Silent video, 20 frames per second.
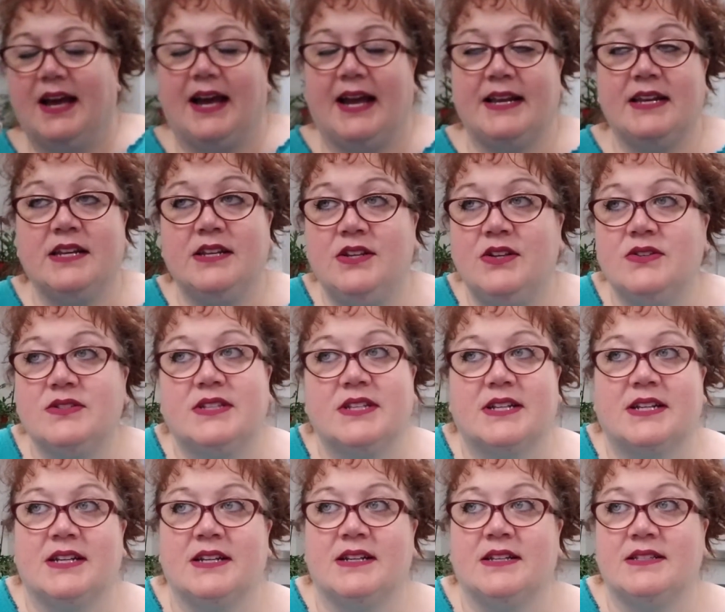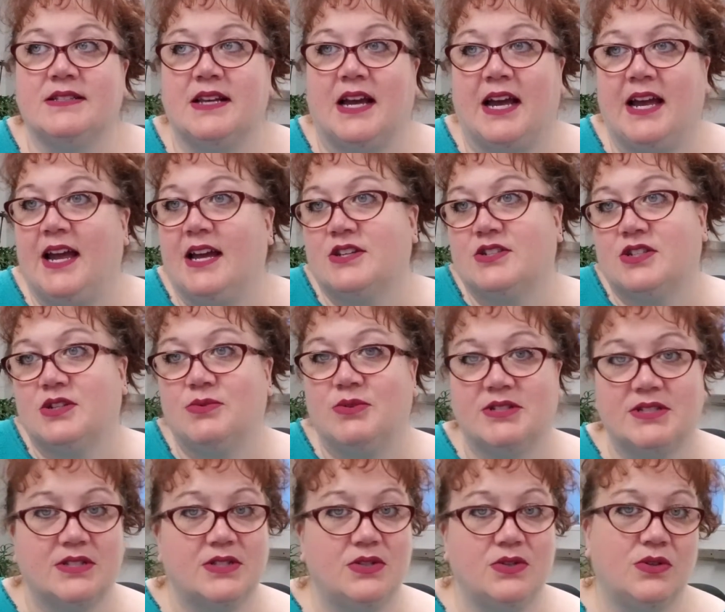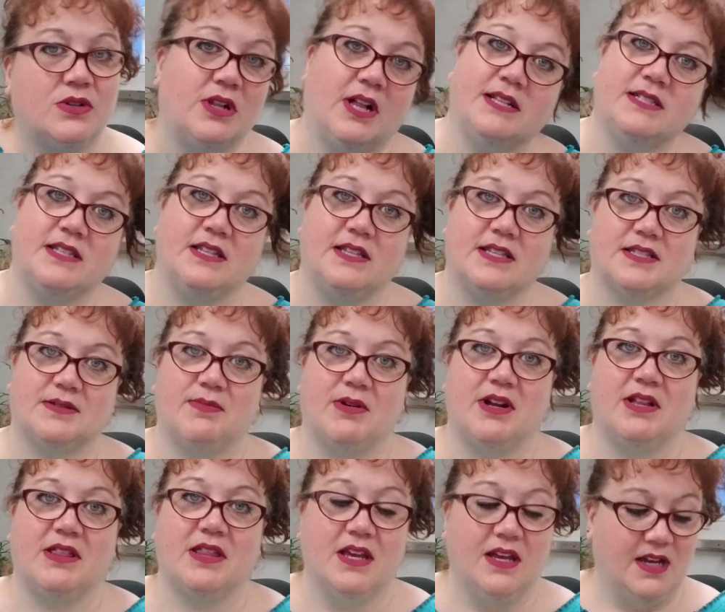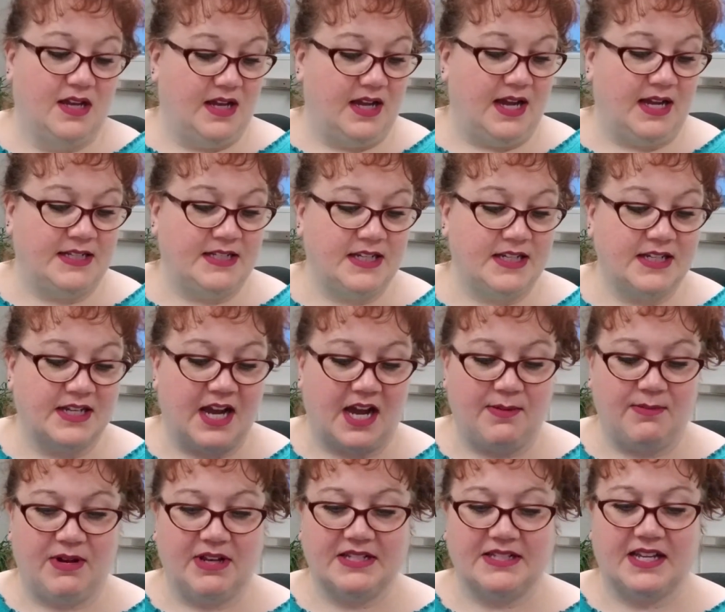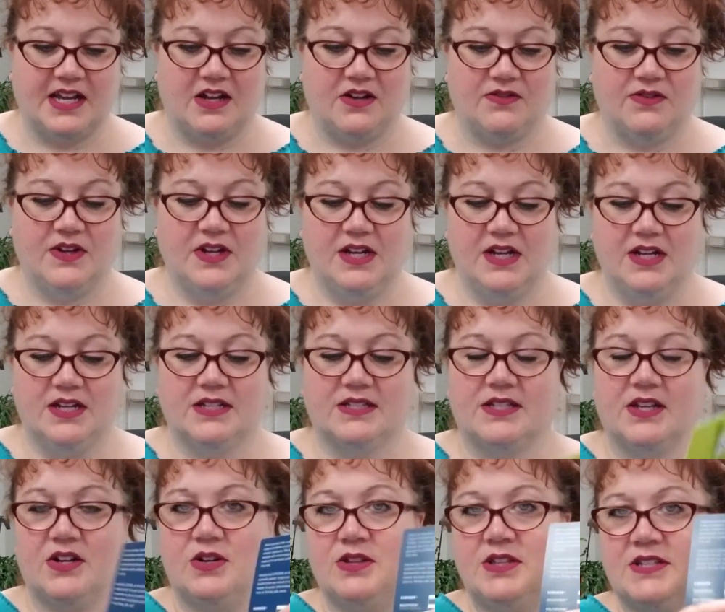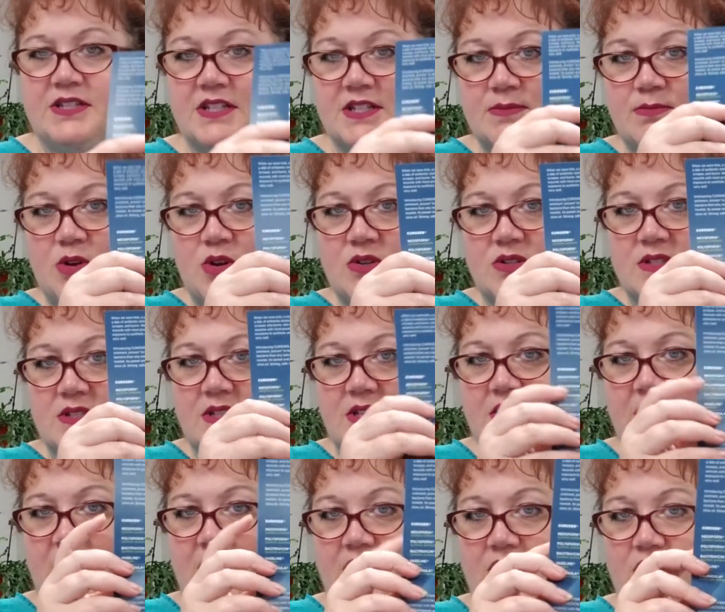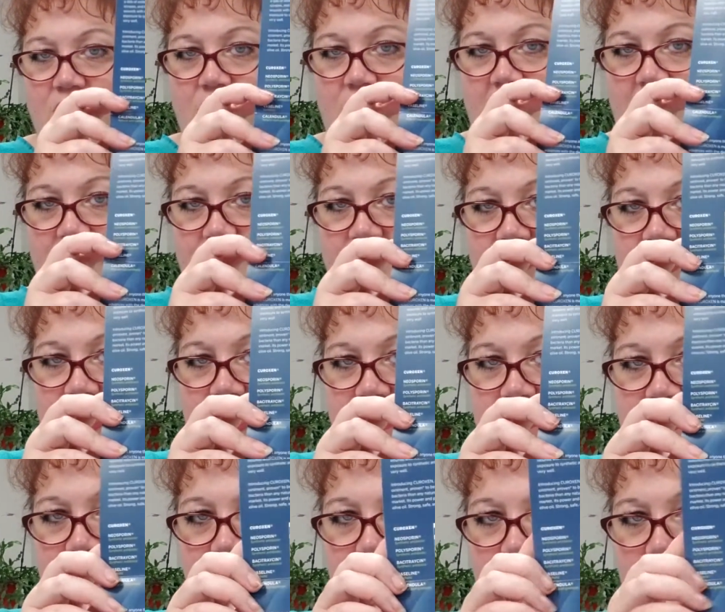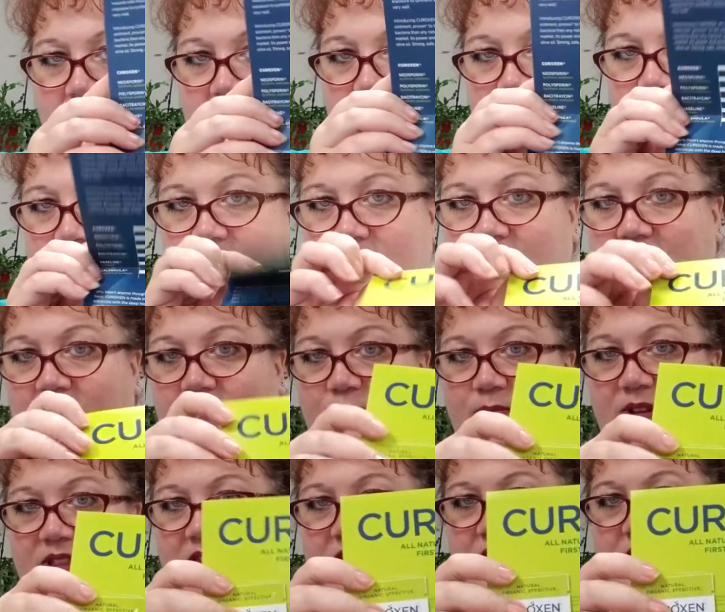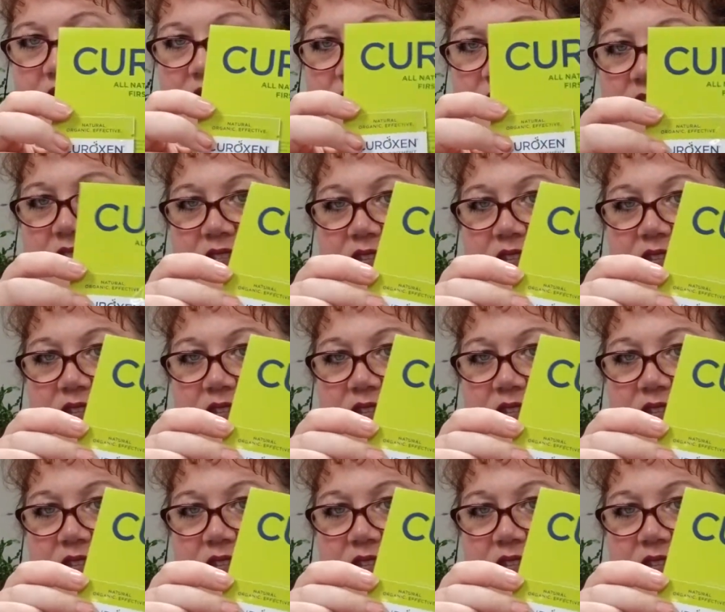I didn't use it because I actually wasn't too klutzy this month and didn't cut myself. So this is mostly, you know, advertising, marketing stuff, but there's this